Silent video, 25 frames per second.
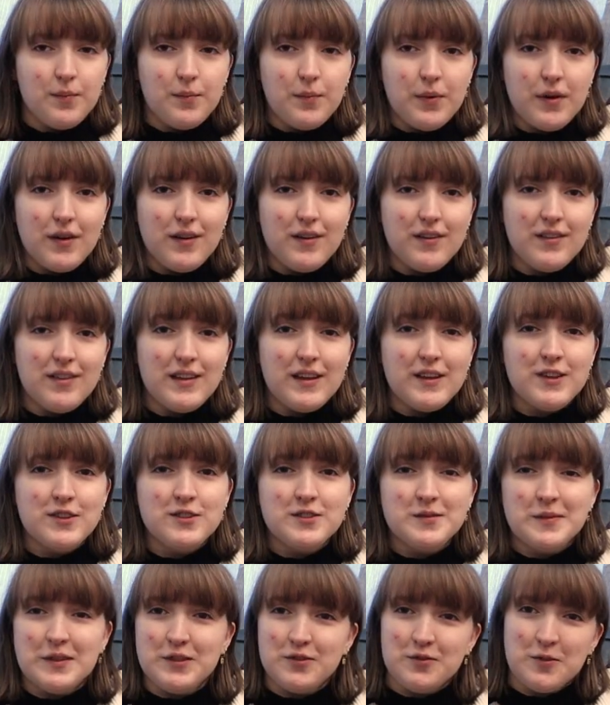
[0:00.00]
But thank you
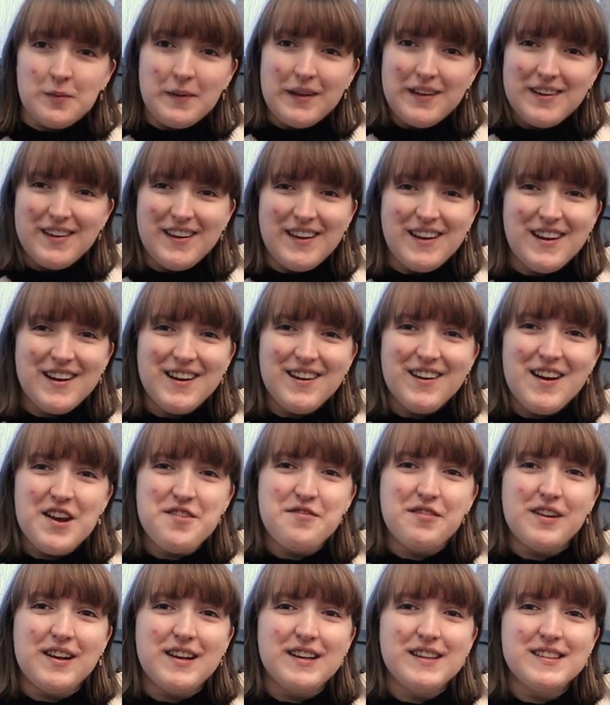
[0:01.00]
so much for being here. I
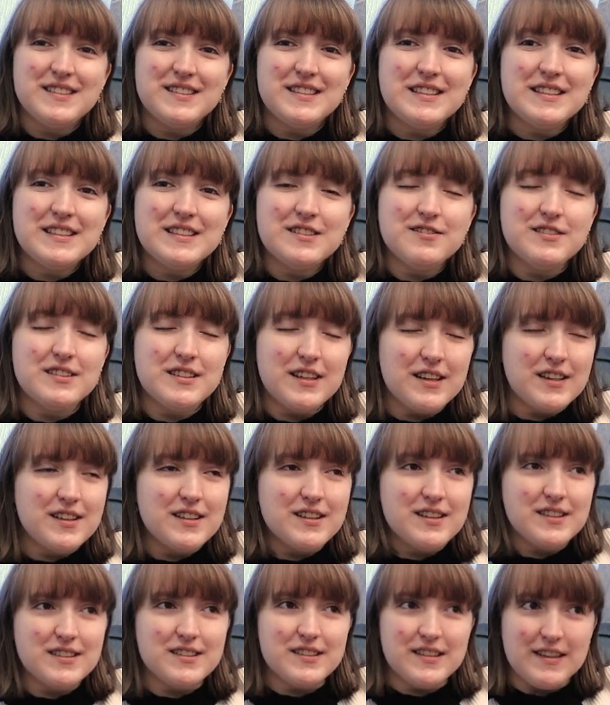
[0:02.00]
feel this is
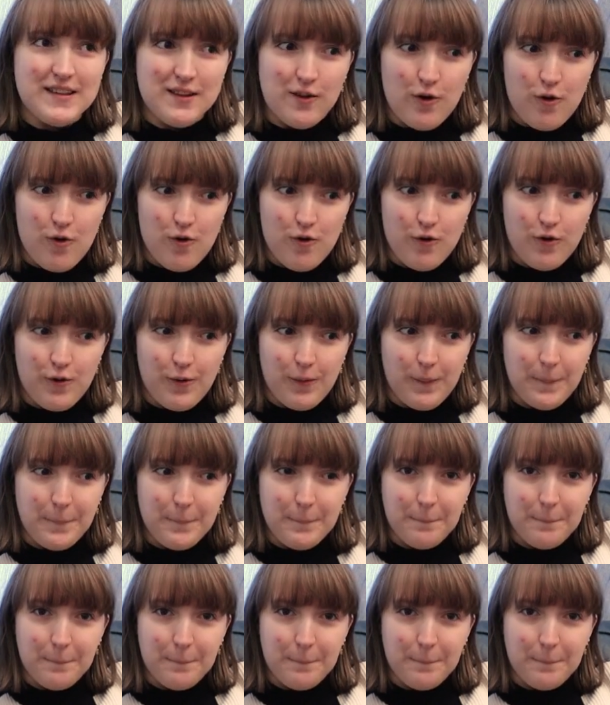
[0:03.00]
ridiculously long